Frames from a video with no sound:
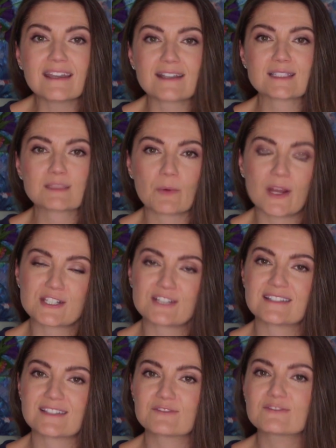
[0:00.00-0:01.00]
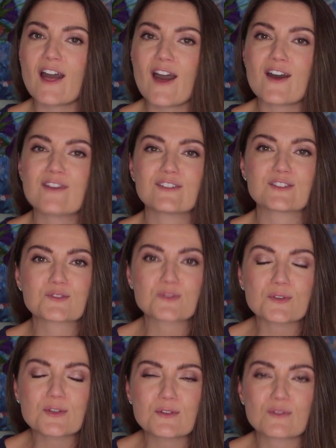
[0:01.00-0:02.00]
expressions of love and
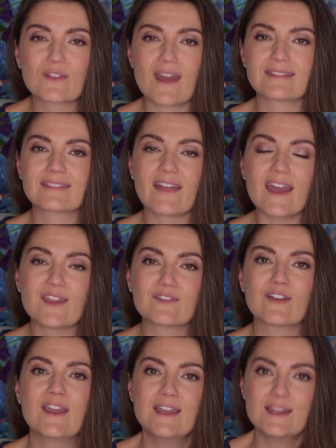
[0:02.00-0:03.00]
truth and life